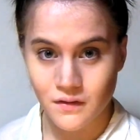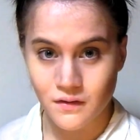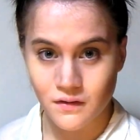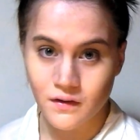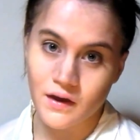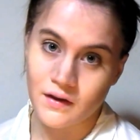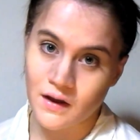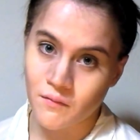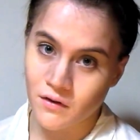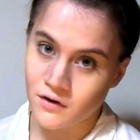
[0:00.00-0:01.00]
Okay, now
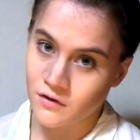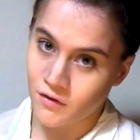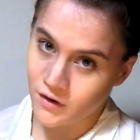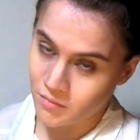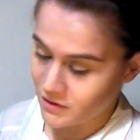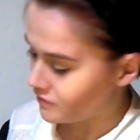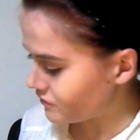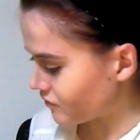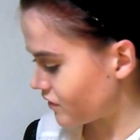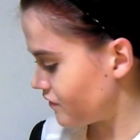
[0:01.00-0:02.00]
I'm going to do eyebrows.
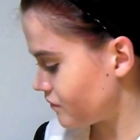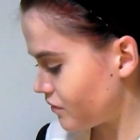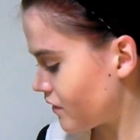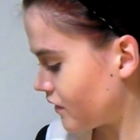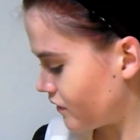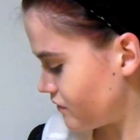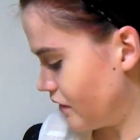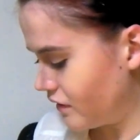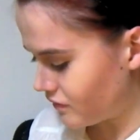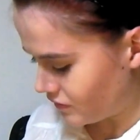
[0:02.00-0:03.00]
I'm going to use a brown
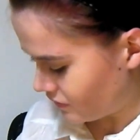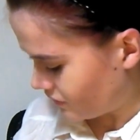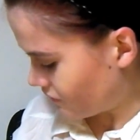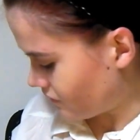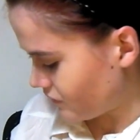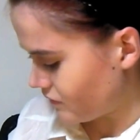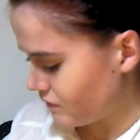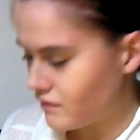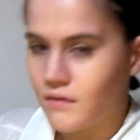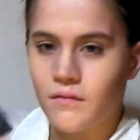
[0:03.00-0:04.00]
eyeshadow.
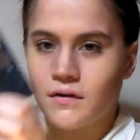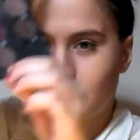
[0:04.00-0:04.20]
That one.